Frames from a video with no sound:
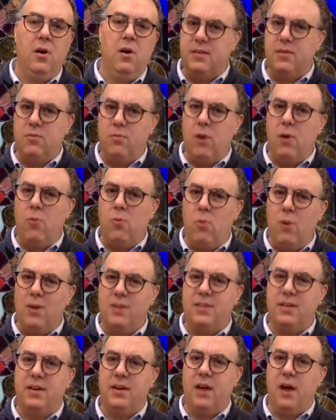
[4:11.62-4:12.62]
what
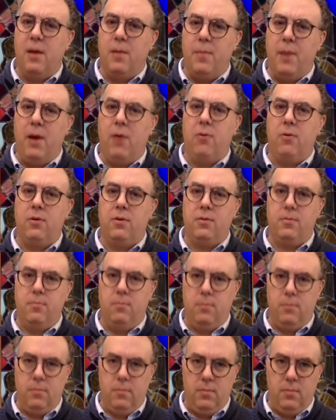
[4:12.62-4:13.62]
was it about
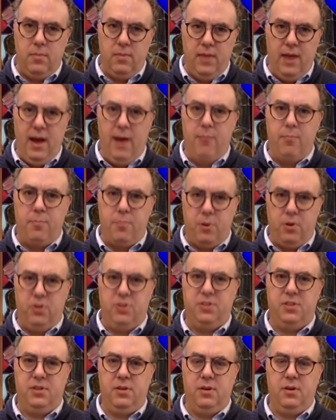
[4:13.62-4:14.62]
that
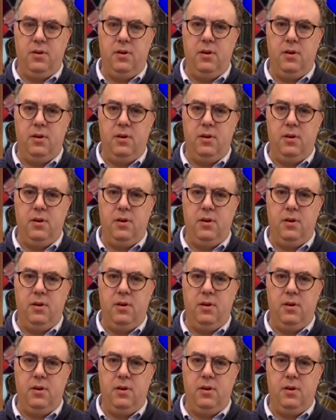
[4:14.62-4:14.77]
person